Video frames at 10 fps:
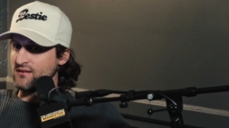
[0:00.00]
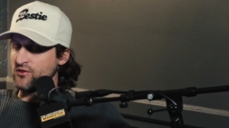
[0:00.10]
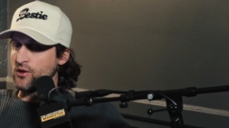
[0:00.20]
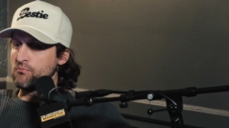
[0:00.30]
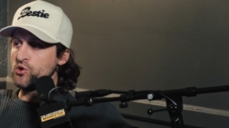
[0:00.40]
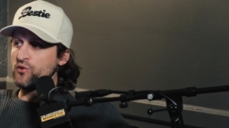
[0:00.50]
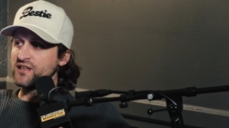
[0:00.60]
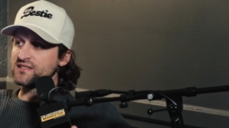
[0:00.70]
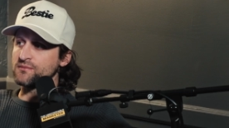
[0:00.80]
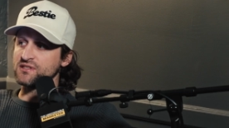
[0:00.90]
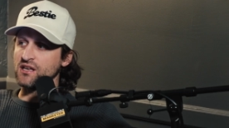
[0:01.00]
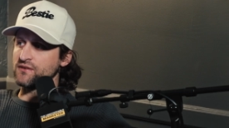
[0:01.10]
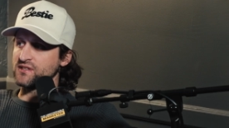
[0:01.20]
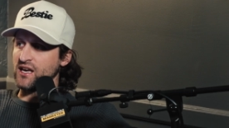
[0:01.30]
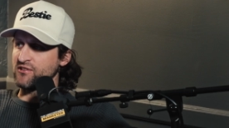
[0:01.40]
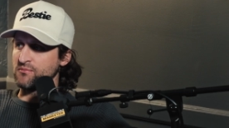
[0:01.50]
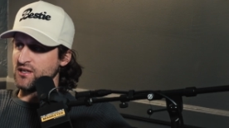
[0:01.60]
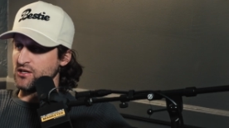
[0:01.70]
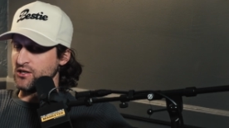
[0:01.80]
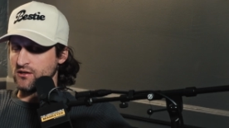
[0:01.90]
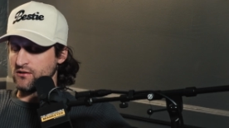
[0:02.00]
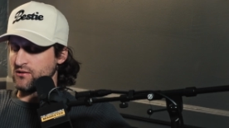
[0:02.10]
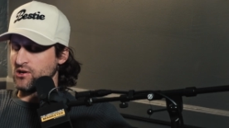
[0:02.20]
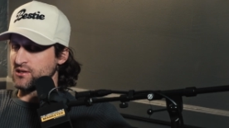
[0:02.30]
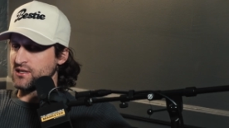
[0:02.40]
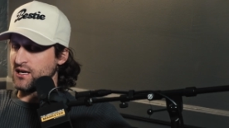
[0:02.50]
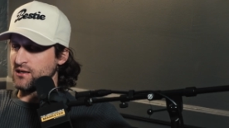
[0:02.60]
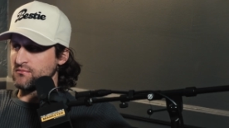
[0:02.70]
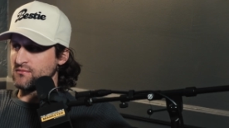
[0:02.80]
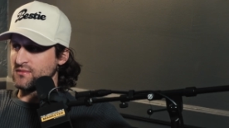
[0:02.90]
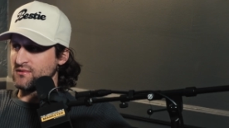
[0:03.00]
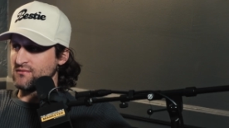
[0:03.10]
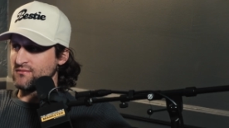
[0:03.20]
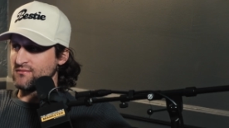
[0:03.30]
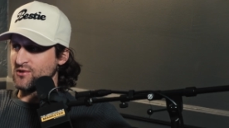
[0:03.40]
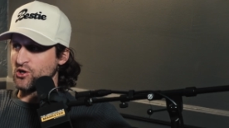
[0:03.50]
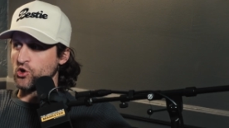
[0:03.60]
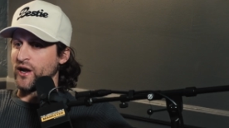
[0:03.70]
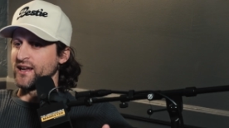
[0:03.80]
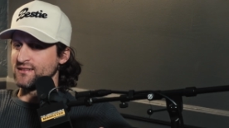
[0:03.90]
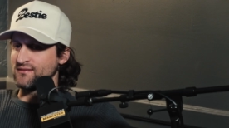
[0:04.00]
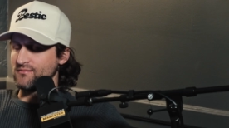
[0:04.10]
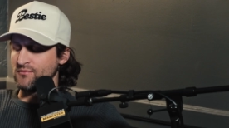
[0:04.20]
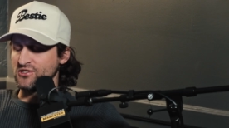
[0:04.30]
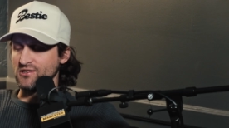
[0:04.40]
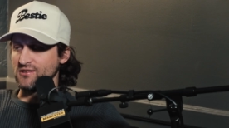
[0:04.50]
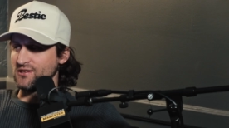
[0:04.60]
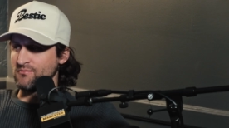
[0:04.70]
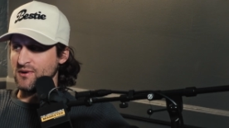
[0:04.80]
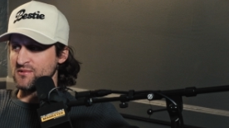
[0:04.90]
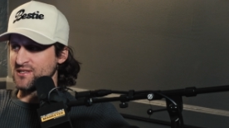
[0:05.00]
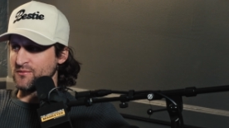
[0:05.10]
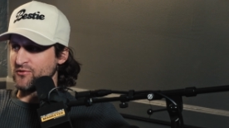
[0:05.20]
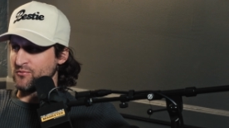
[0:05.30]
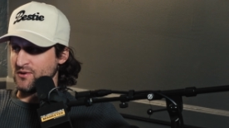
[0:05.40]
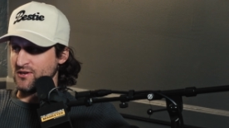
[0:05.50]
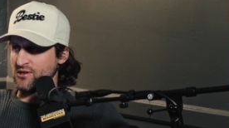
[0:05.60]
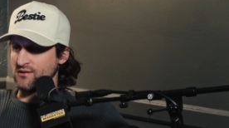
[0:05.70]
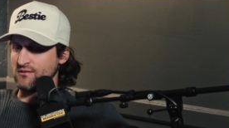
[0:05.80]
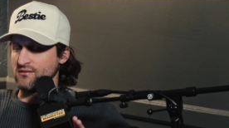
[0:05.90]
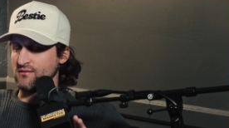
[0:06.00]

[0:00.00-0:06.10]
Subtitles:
the movies themselves haven't been good in a long time. Or great. Sure, maybe some of them have been good.